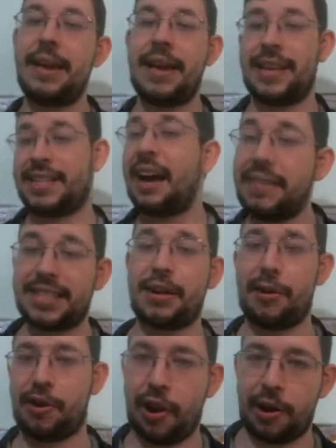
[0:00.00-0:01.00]
It's kind of
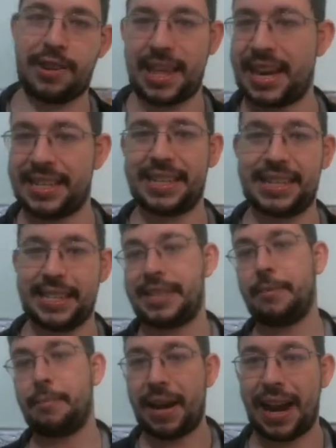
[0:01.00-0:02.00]
something you don't think is a
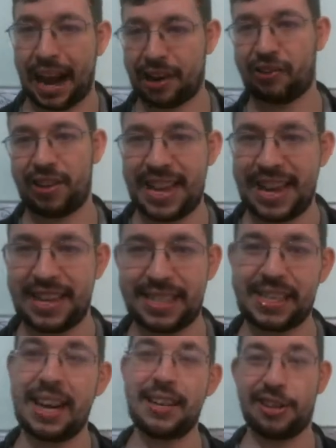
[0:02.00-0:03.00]
system, but it actually
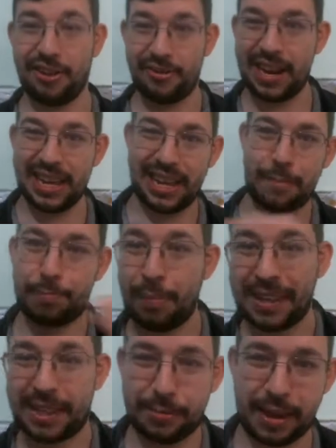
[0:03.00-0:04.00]
is. So it really
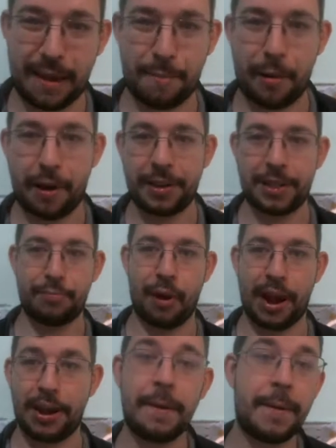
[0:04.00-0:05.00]
messes with the opponent's
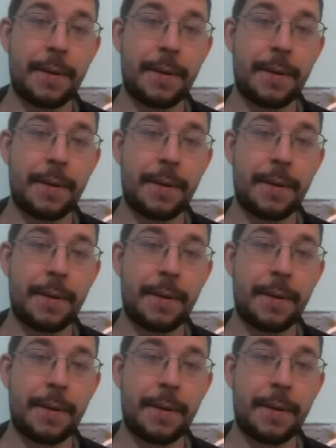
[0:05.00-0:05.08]
brain.